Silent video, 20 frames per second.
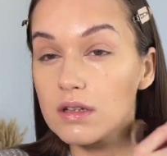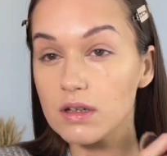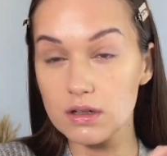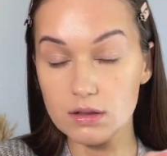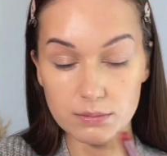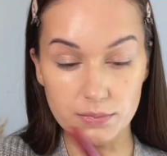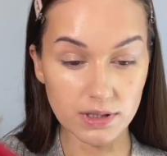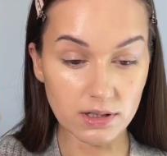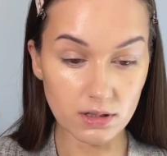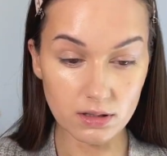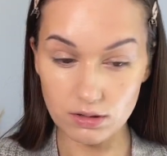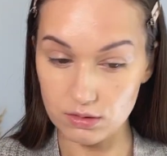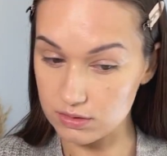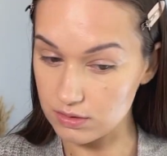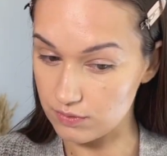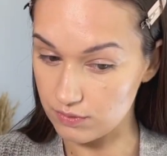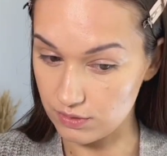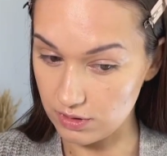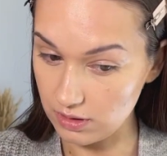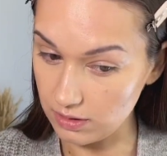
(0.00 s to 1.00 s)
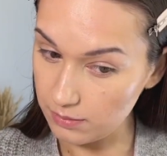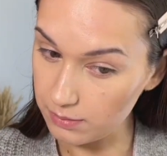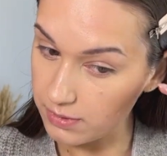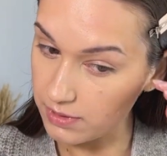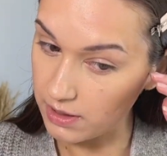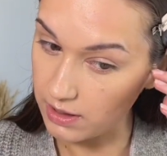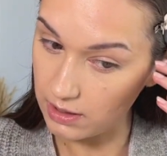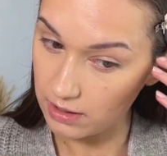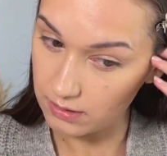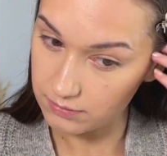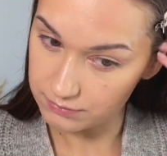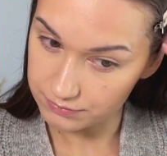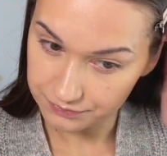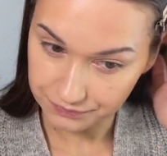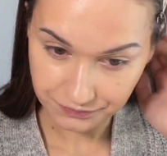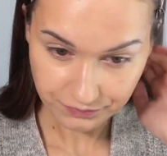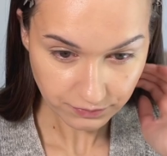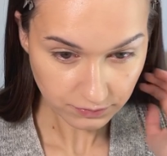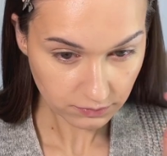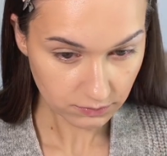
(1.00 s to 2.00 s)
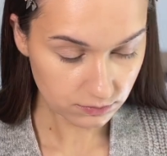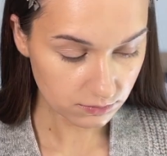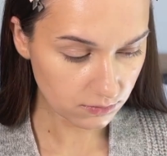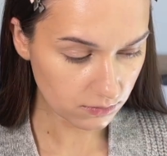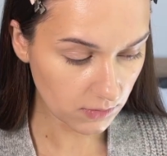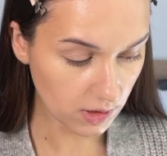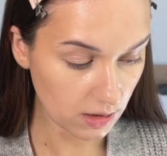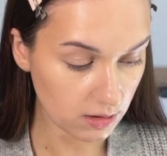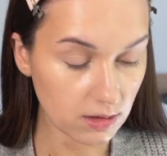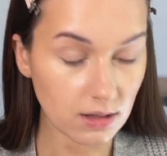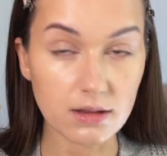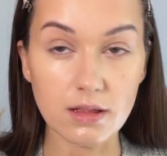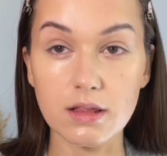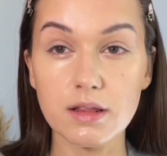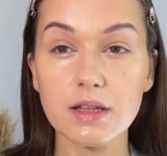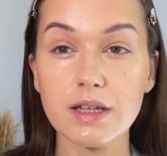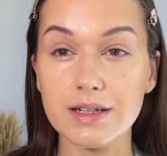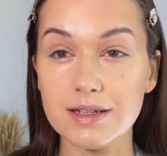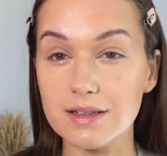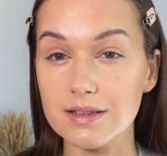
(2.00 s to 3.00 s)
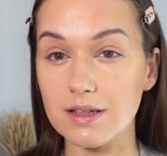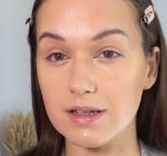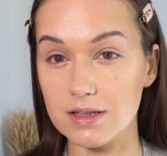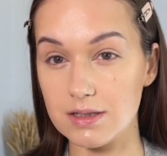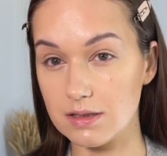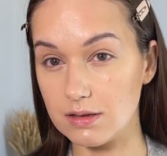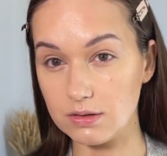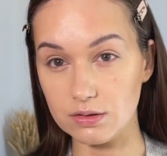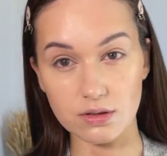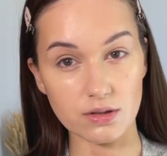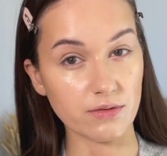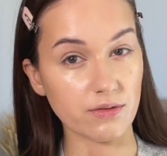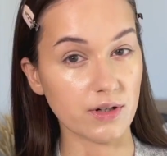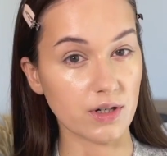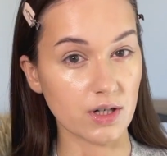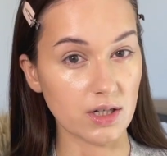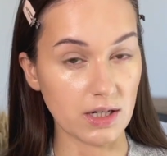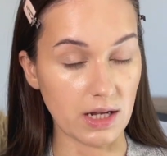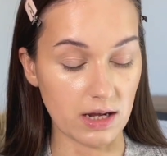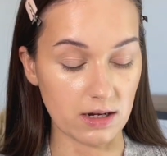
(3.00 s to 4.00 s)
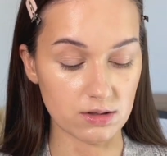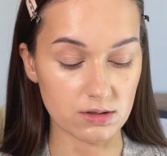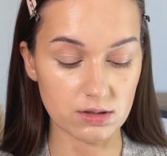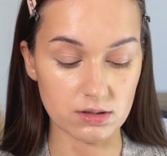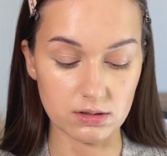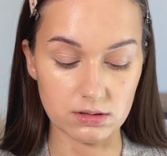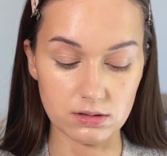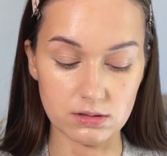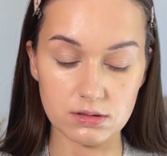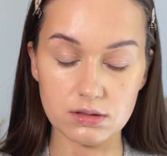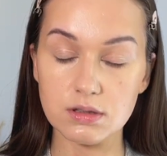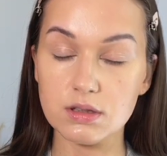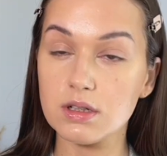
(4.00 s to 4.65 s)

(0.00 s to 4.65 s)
But it looks really pretty. It does look very natural.